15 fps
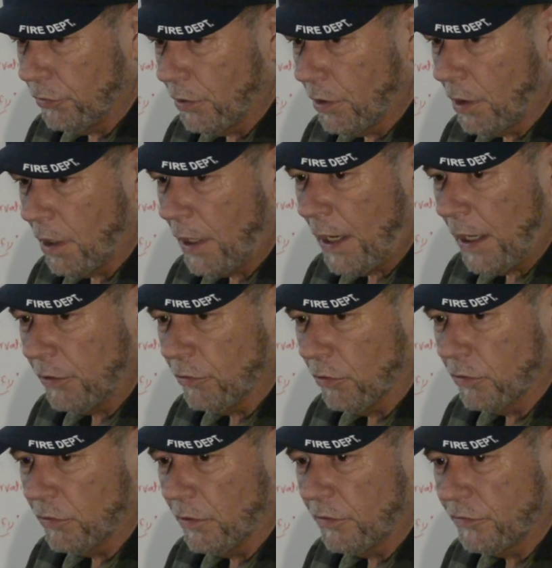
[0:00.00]

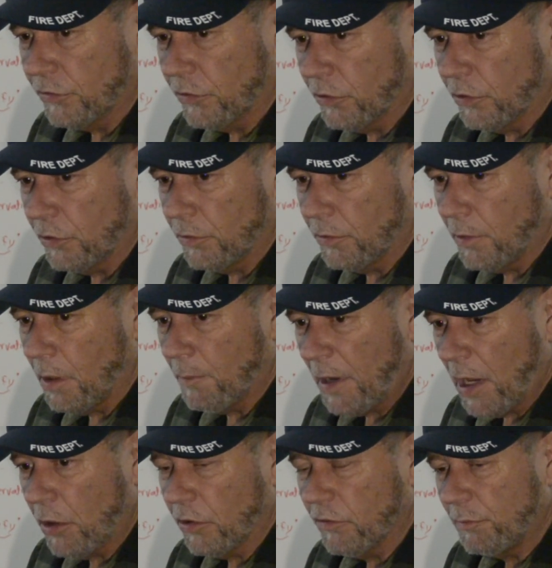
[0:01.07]
handle a certain
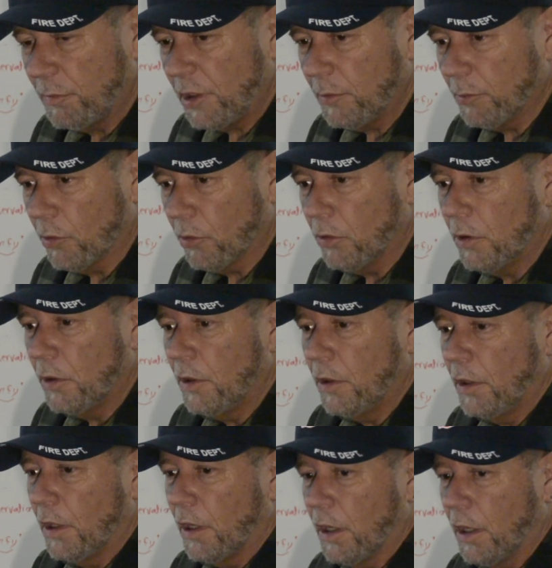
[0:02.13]
amount of people.
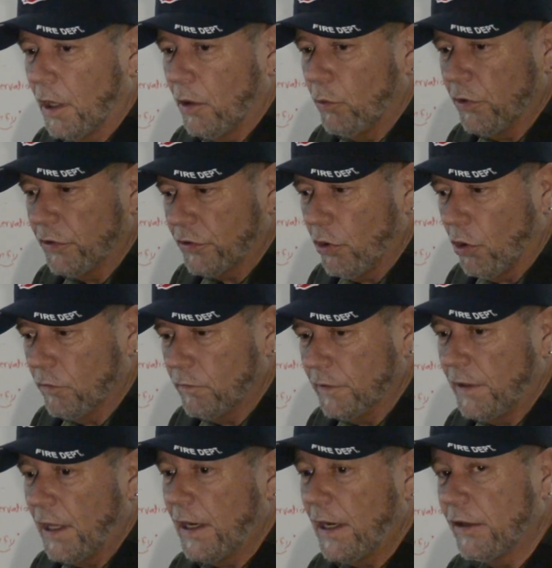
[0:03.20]
With
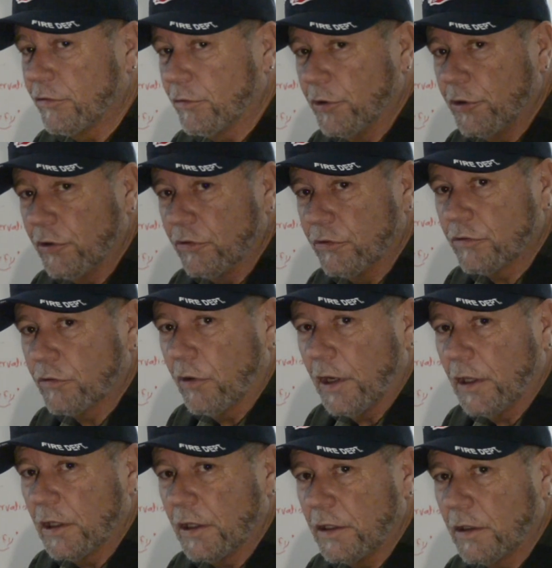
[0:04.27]
COVID, that has reduced
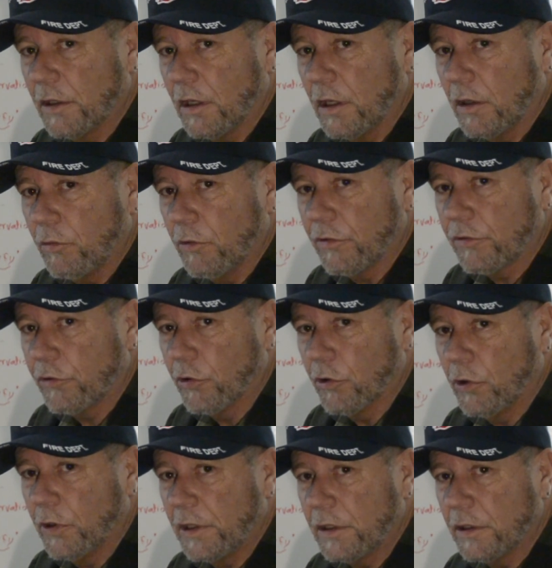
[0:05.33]
greatly. With
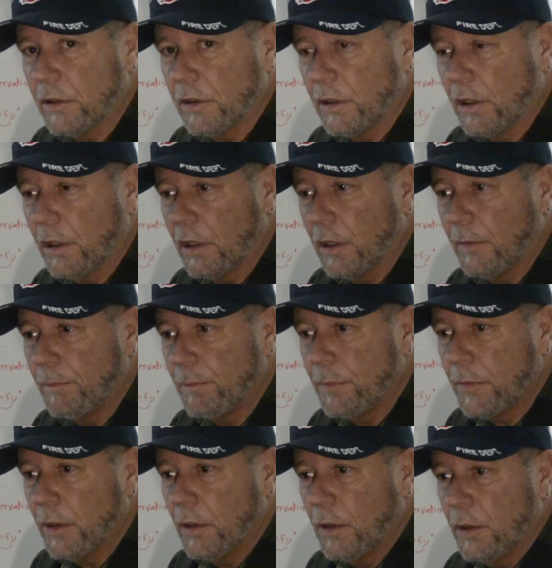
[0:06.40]
crewing
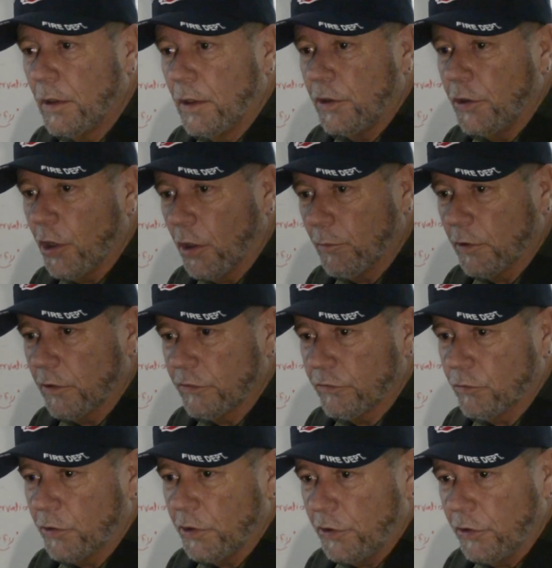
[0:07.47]
numbers
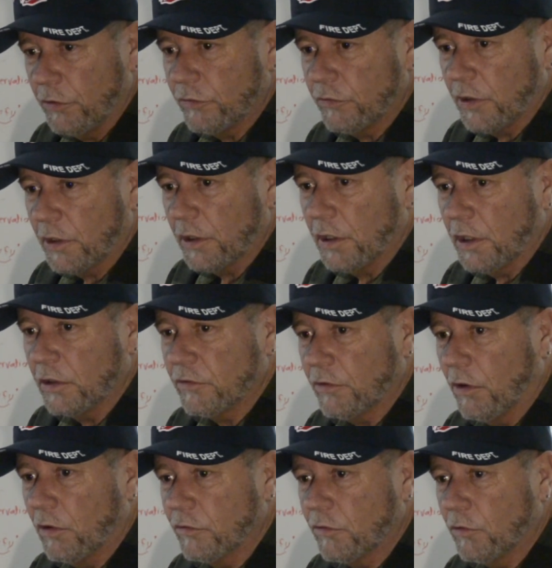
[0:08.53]
reducing, it's
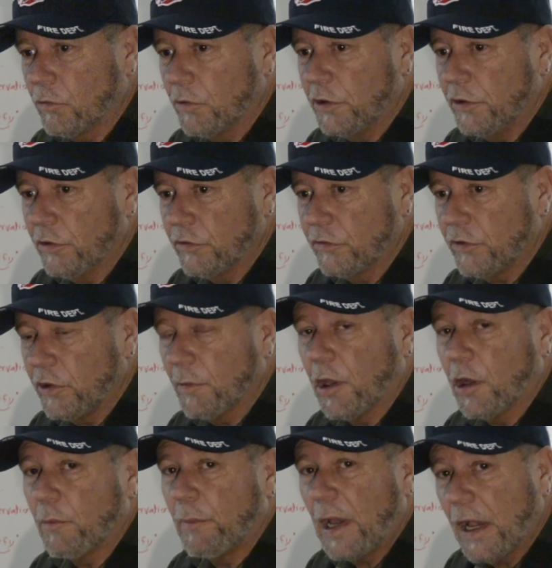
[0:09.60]
also reduced the
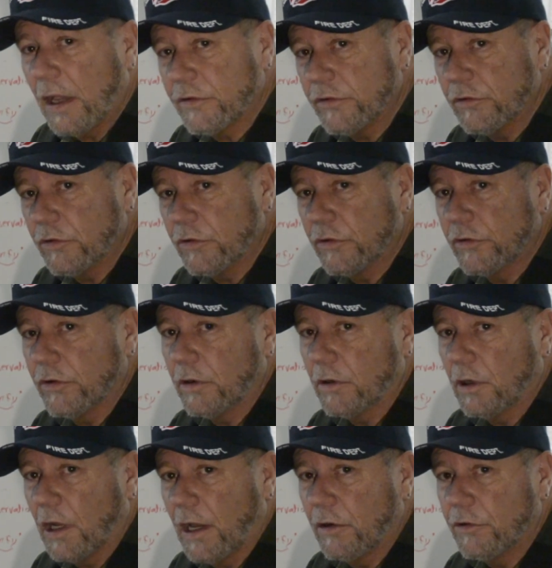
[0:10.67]
amount of passengers that are
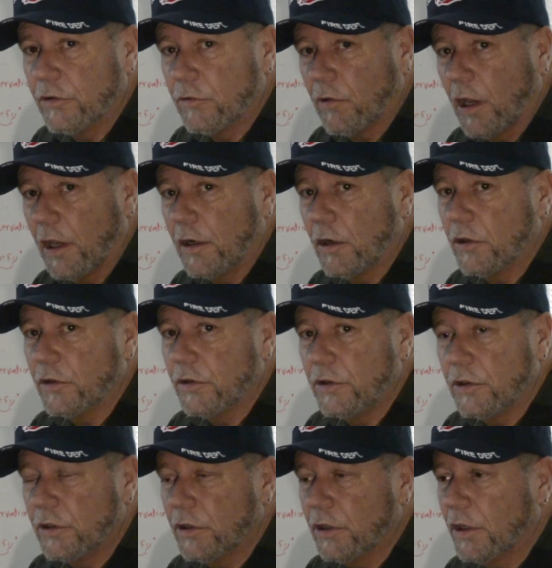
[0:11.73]
allowed to ride on
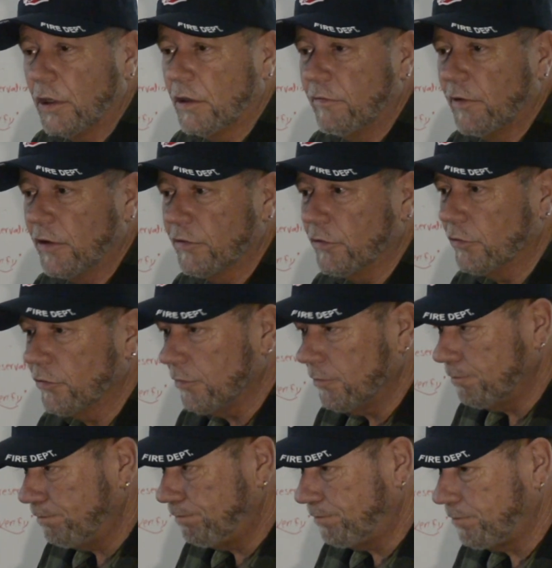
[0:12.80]
the vessels.
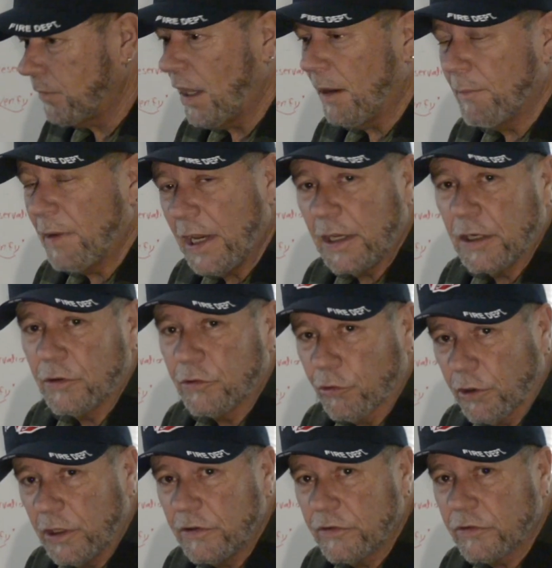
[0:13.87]
That may
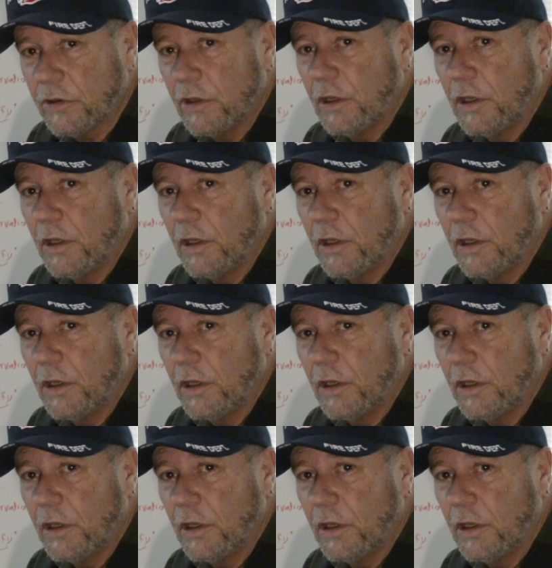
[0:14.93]
increase